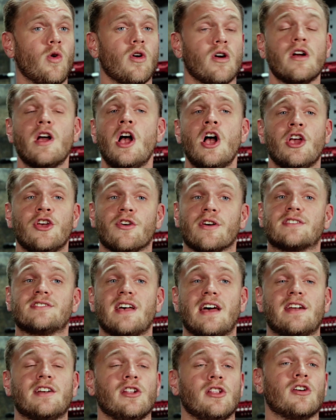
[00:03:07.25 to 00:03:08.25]
or you're
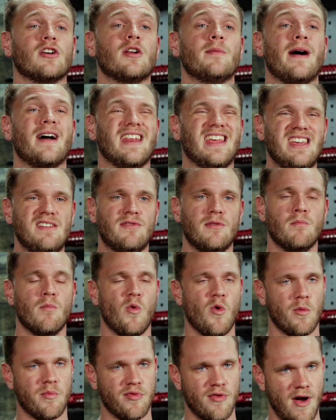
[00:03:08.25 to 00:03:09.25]
excited to learn about even
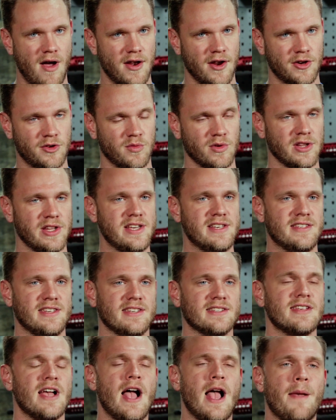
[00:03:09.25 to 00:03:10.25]
more product
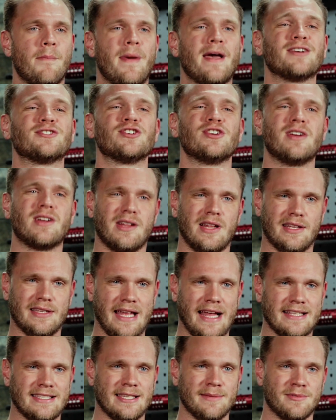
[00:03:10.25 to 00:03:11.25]
releases, make sure you
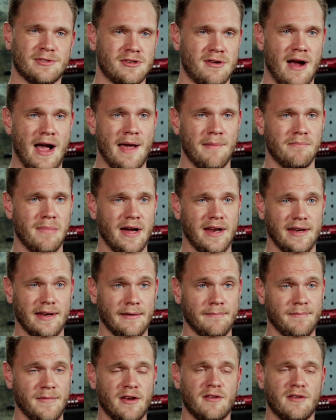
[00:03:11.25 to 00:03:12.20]
click that subscribe button.